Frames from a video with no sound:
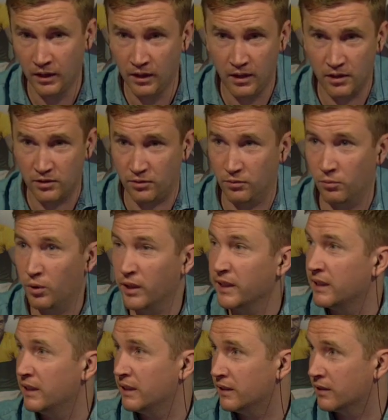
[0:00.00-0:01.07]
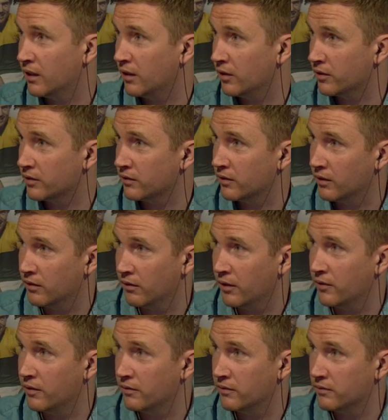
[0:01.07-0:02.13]
sort of widely taught
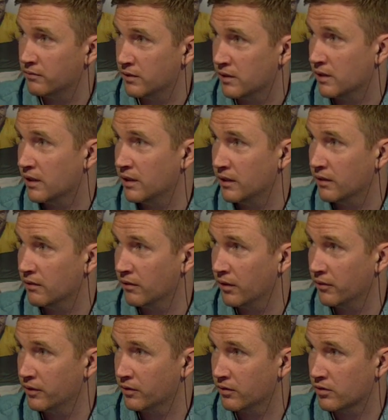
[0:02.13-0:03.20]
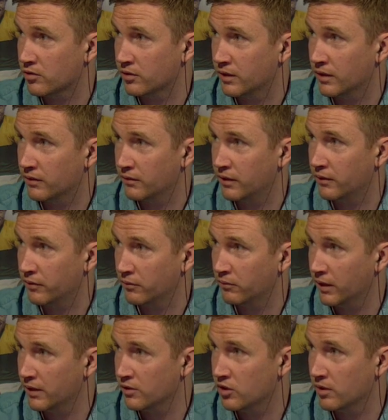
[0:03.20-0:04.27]
around the city and around the country that if and
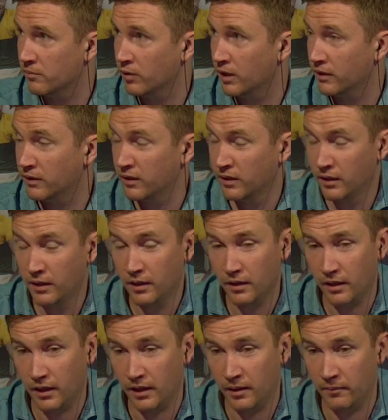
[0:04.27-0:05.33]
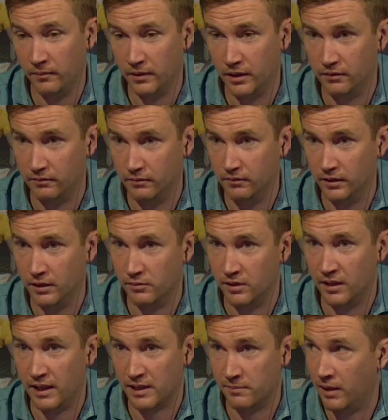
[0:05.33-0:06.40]
when Jim went, um, that he was the
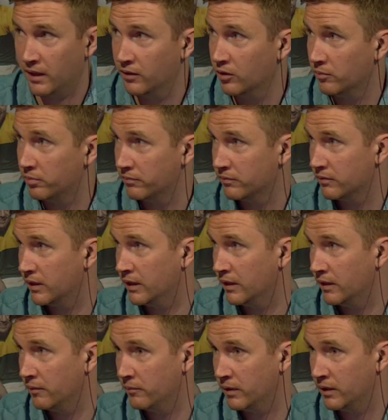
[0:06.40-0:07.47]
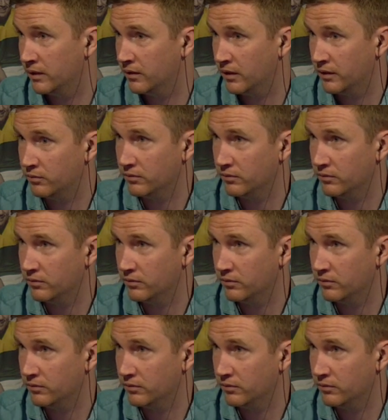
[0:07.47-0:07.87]
next the man. man. up. Yeah. Um, and I don't